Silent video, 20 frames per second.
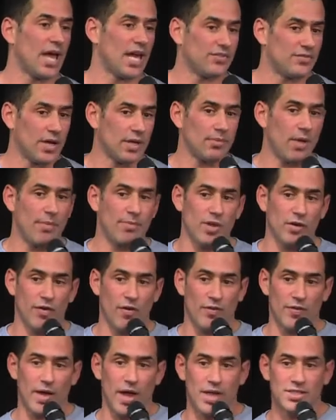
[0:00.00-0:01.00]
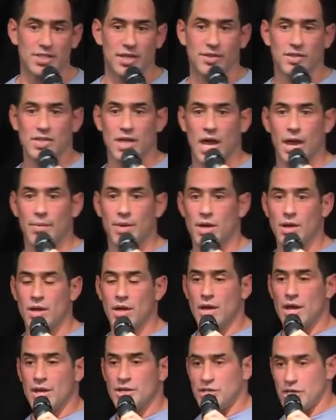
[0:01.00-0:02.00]
Valentine, my beautiful fiance at the time,
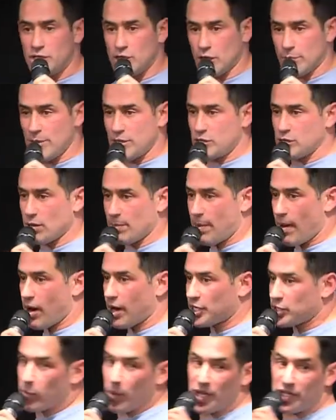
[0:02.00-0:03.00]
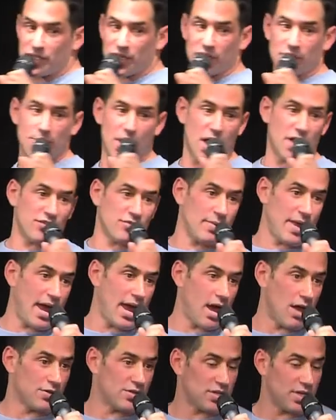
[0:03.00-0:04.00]
she took me to a park 26 miles from the
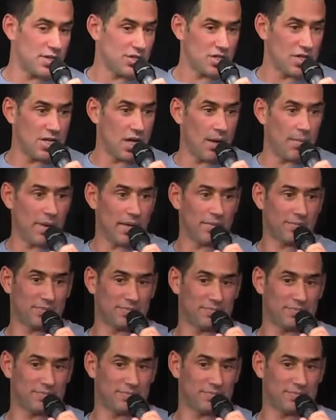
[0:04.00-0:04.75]
house, and she dumped me.